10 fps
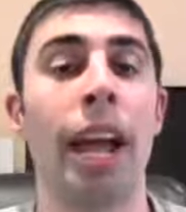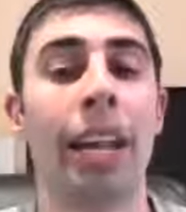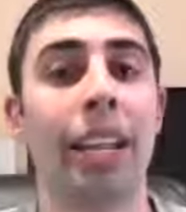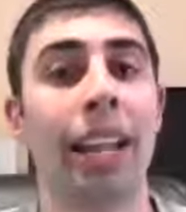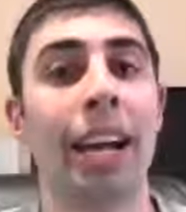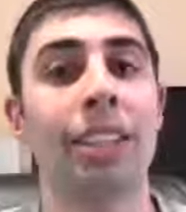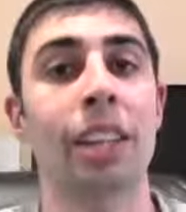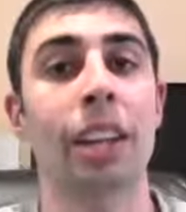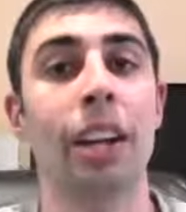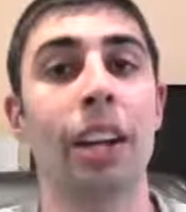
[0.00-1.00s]
And then
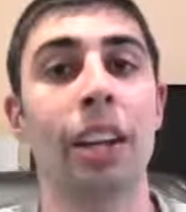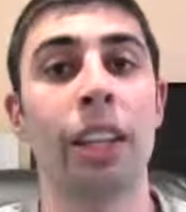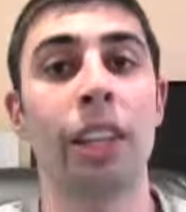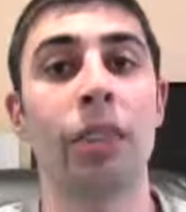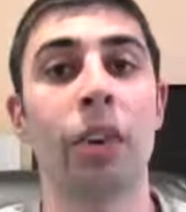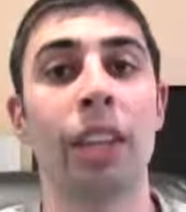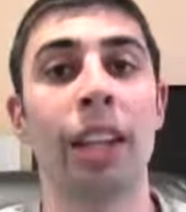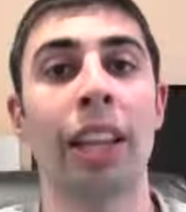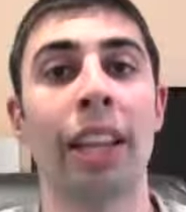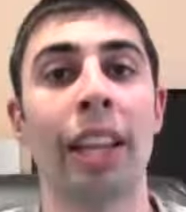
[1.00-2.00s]
lastly, these phones
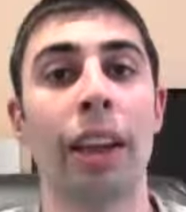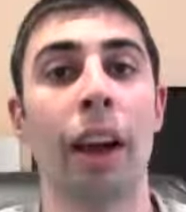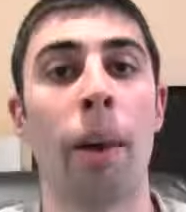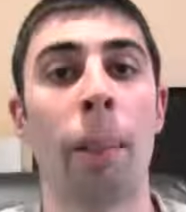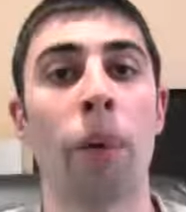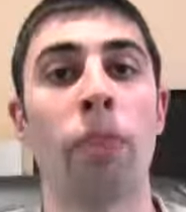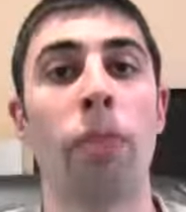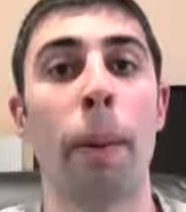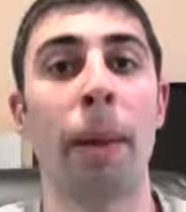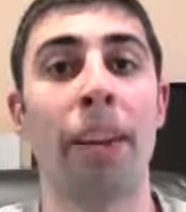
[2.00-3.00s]
have to get approved
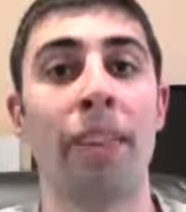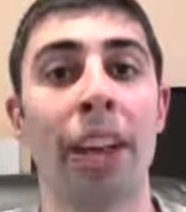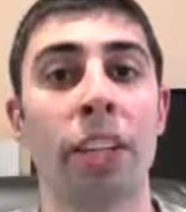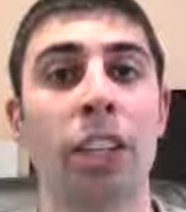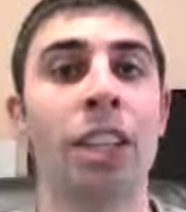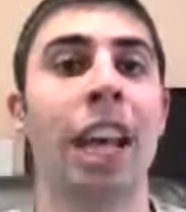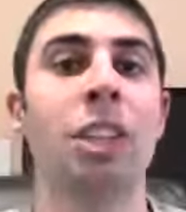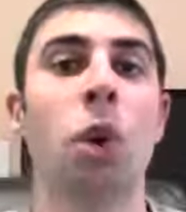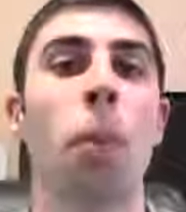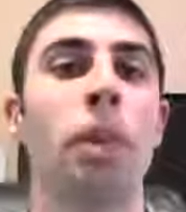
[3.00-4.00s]
by manufacturers because it
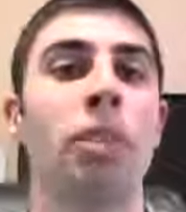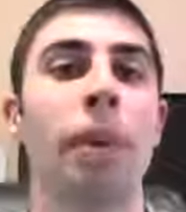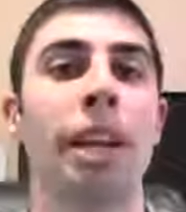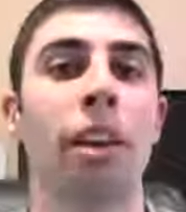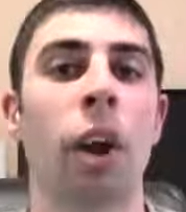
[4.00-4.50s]
has a whole bunch of